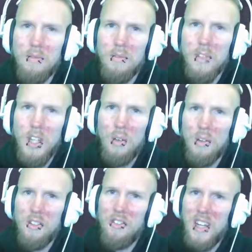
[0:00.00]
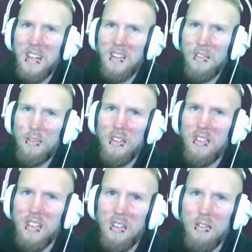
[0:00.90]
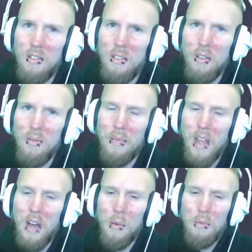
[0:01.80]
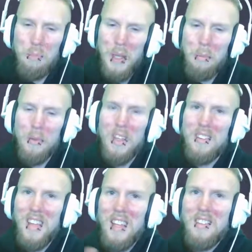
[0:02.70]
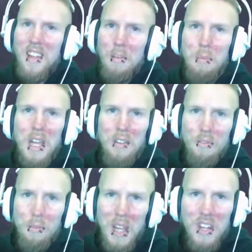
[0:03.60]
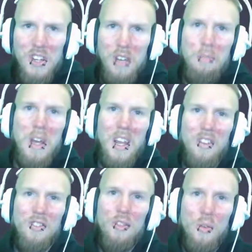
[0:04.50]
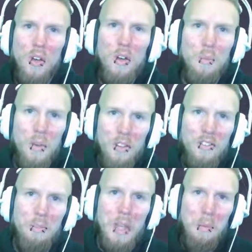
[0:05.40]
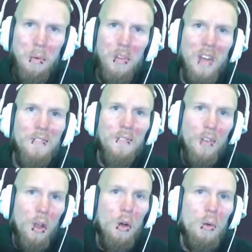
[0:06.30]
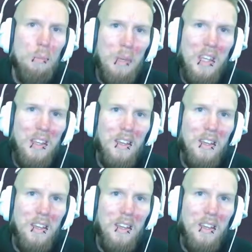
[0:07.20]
Can you understand the difference in those two? want people that takes in my information, but I do not want people that follow me.